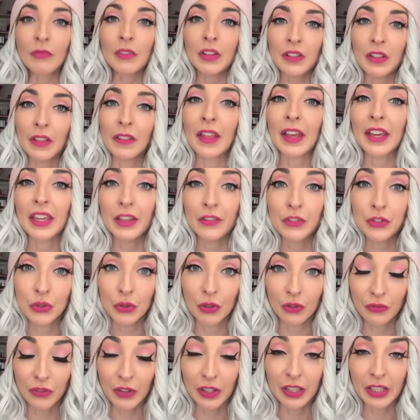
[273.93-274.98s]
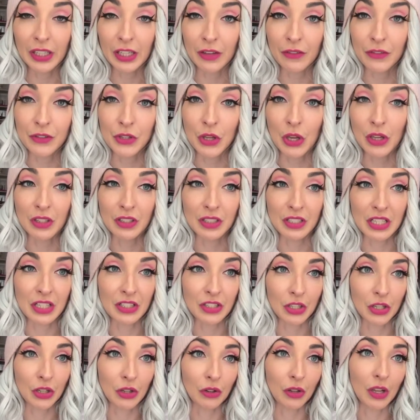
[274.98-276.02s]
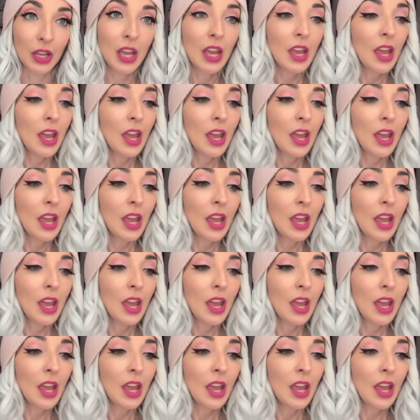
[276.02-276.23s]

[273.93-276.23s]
then that gives you a feeling of certainty too.